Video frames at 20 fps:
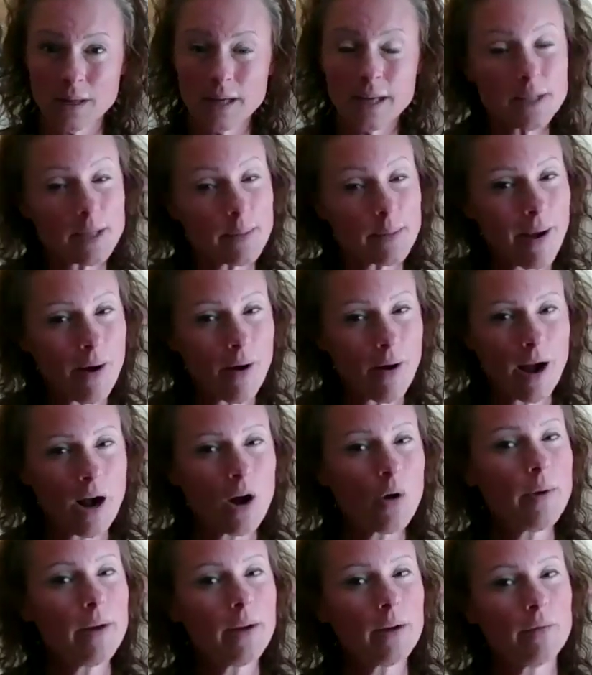It's about
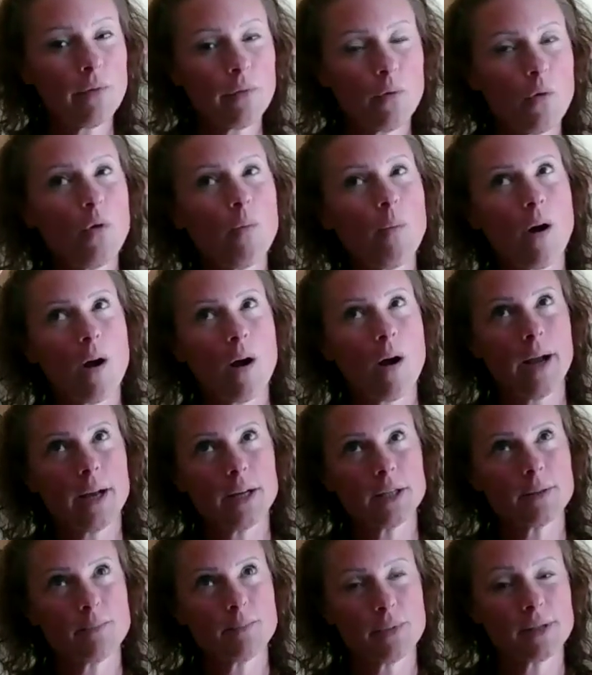how we can form a
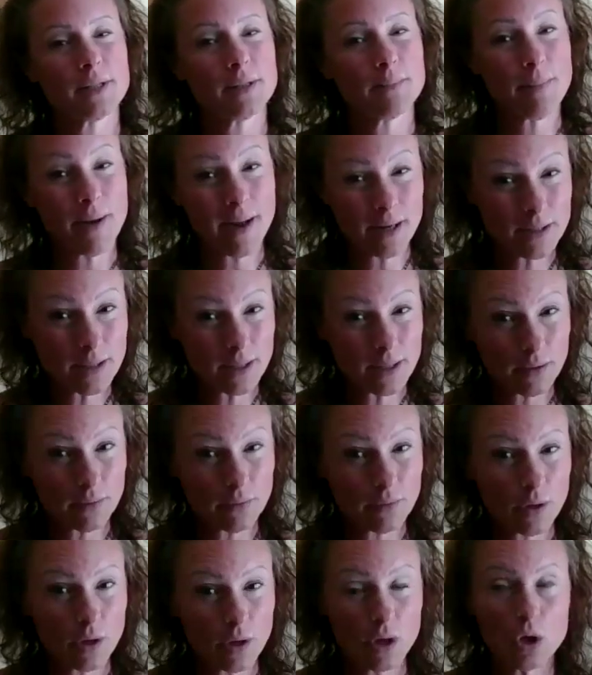highest
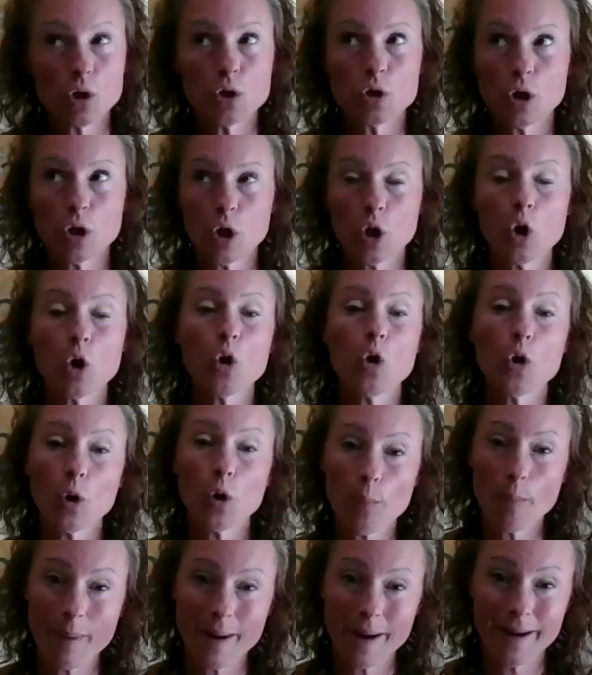perspective to
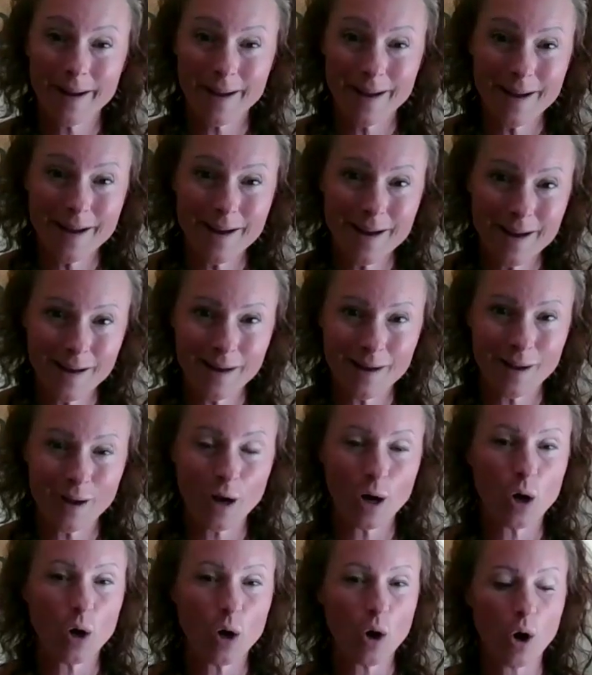look back in
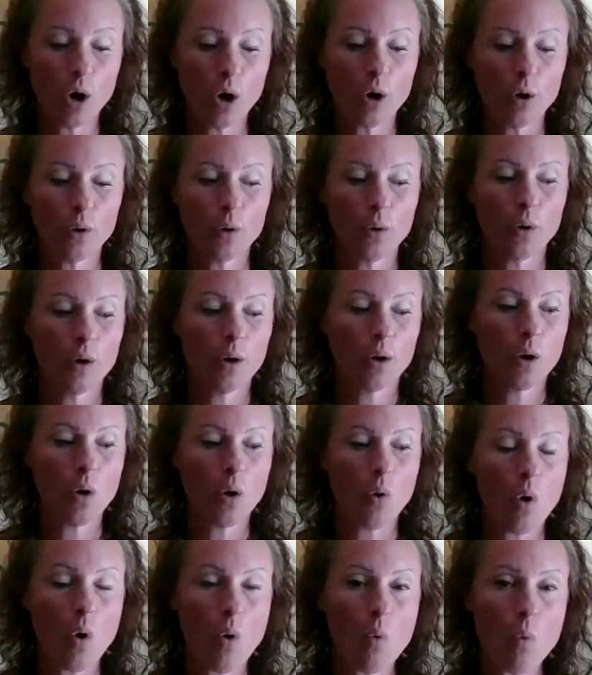and go,
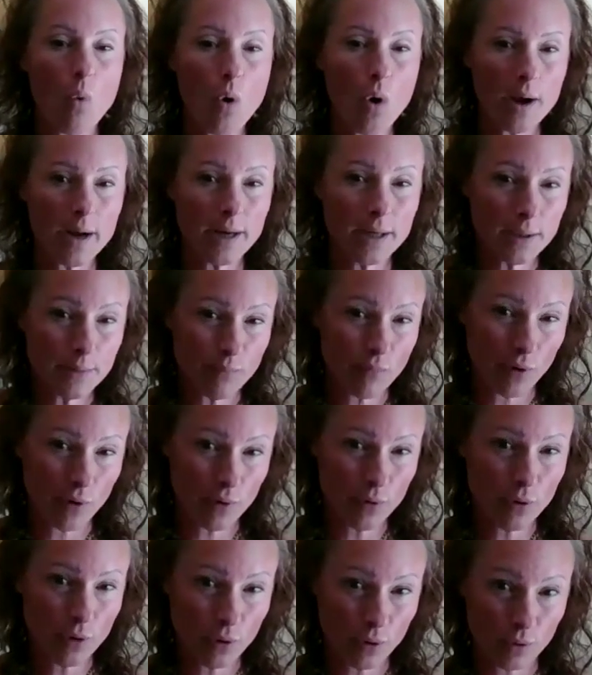what has
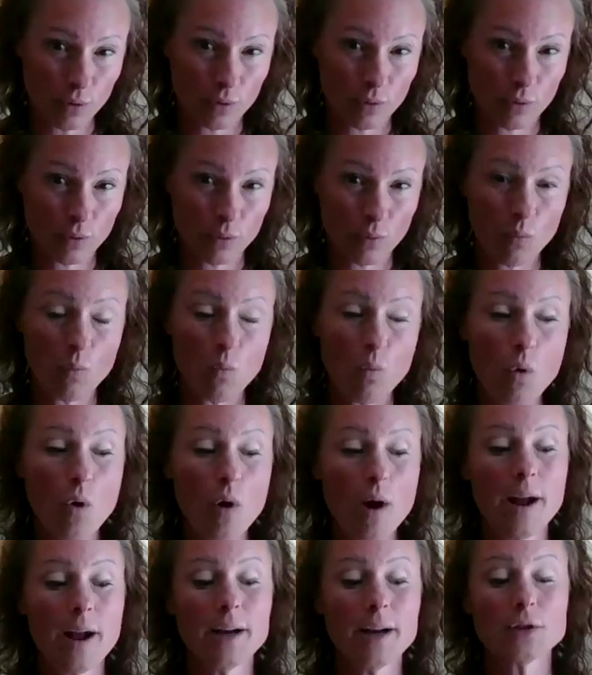broken?
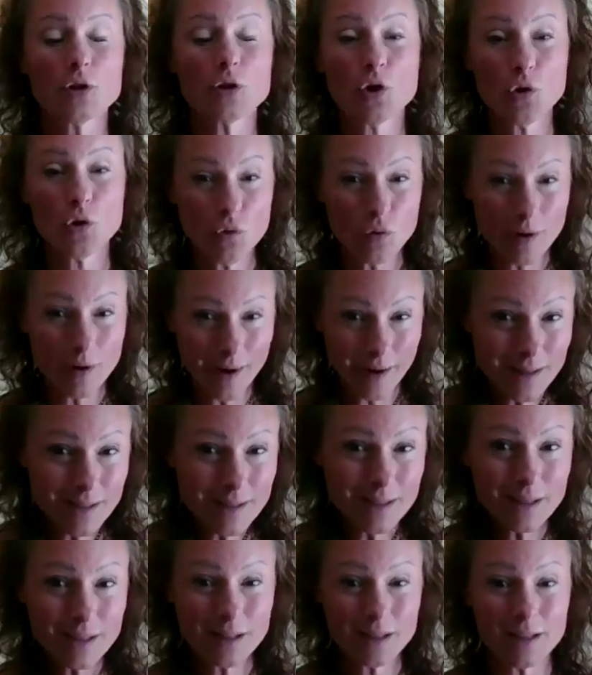What has
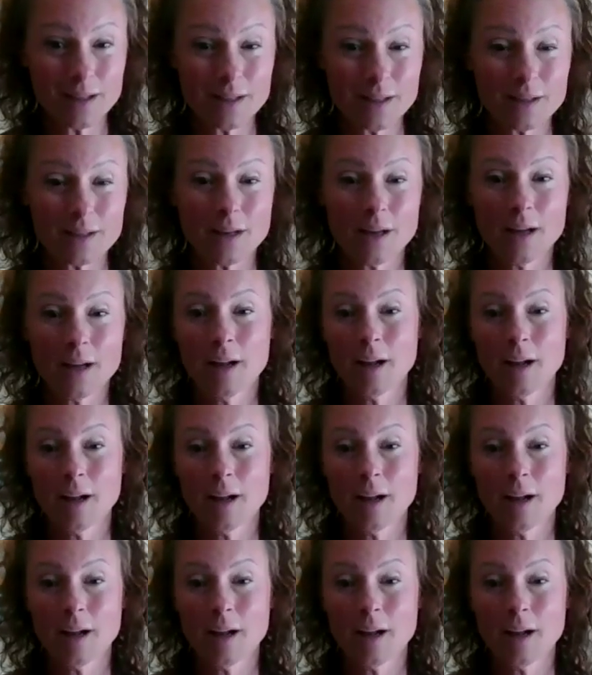created this?